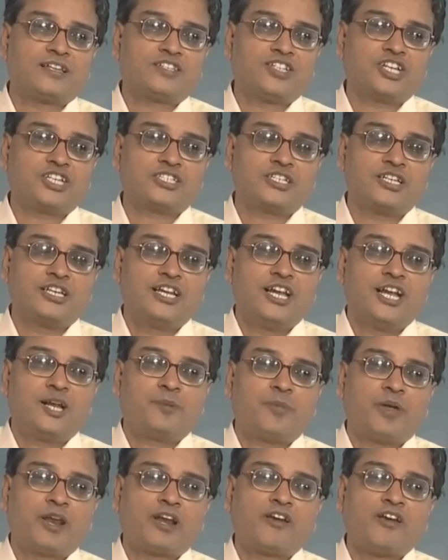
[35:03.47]
research it
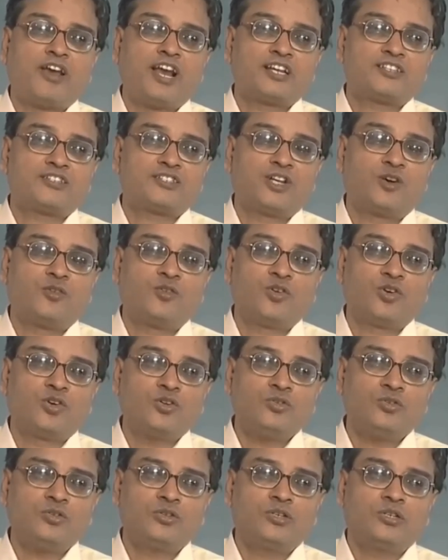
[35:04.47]
percolates down
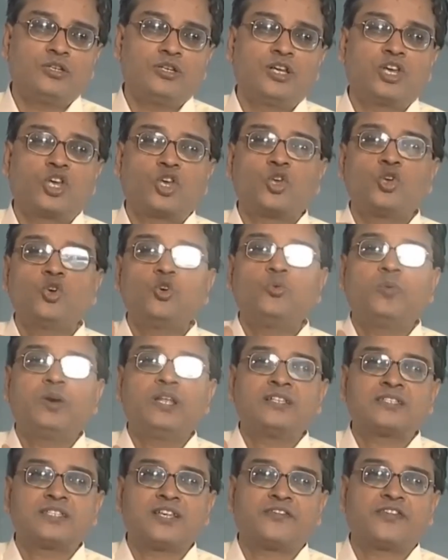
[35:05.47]
to
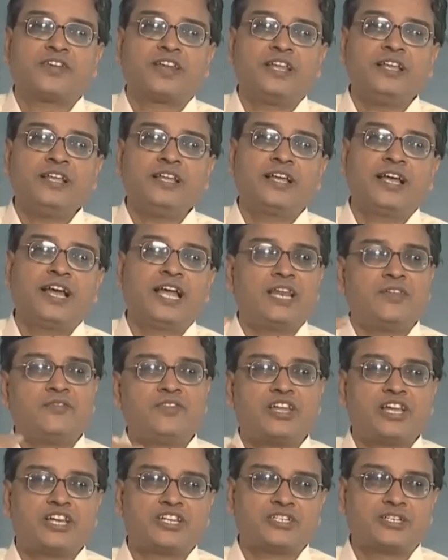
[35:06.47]
human suffering
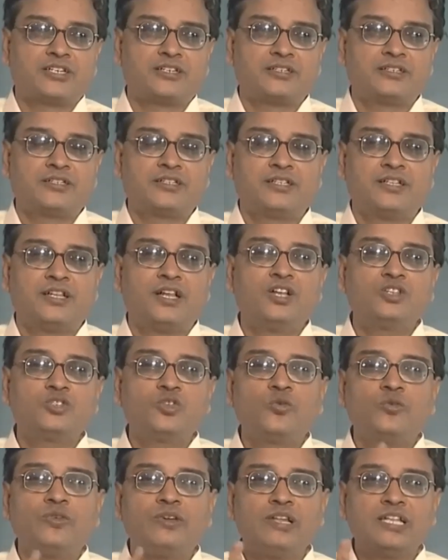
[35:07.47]
alleviation.
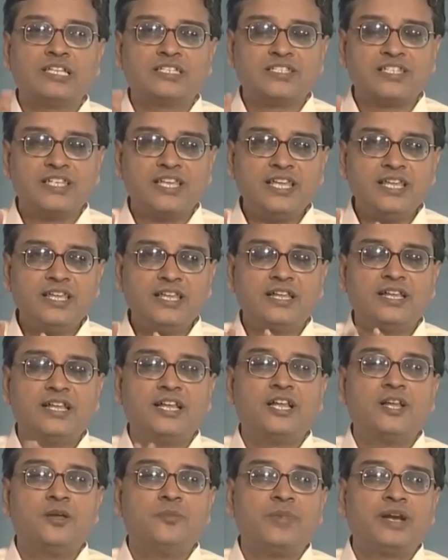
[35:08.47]
So, we will see
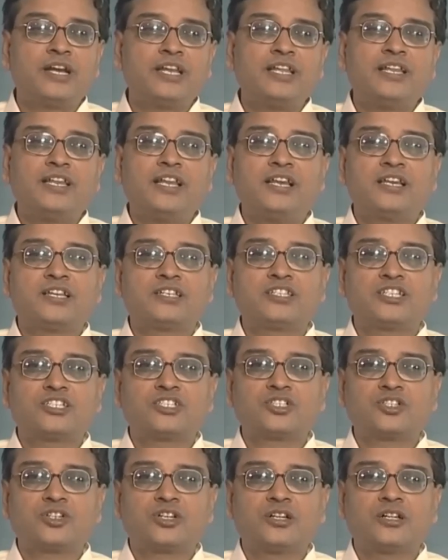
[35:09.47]
material
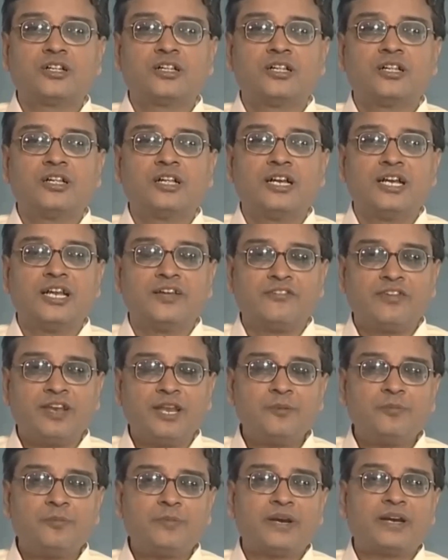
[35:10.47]
research
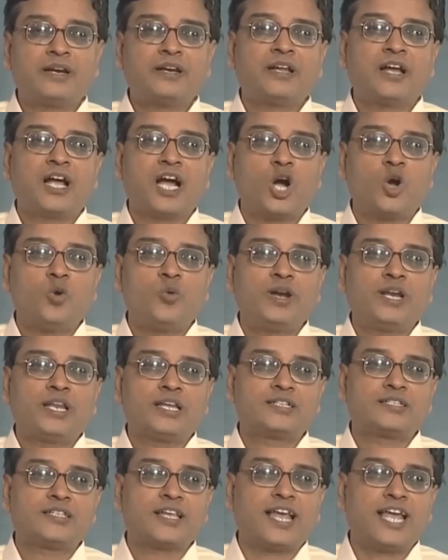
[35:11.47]
development how it
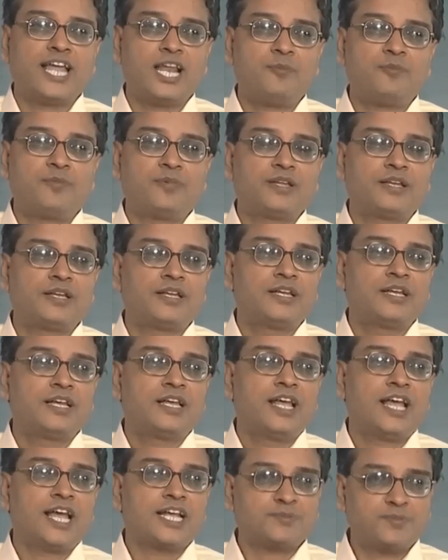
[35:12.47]
has helped
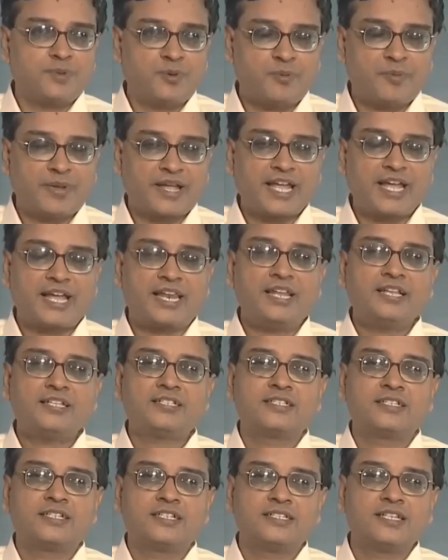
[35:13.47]
experimental
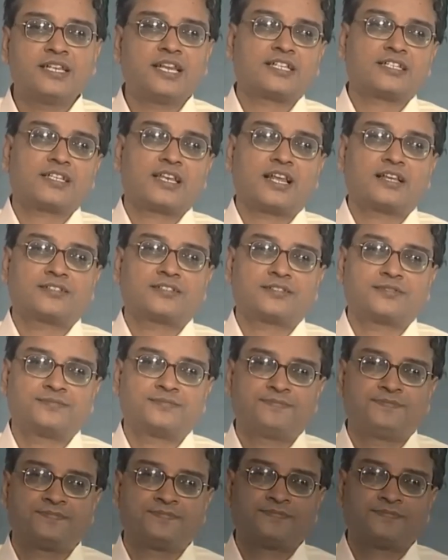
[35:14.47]
mechanics the next class.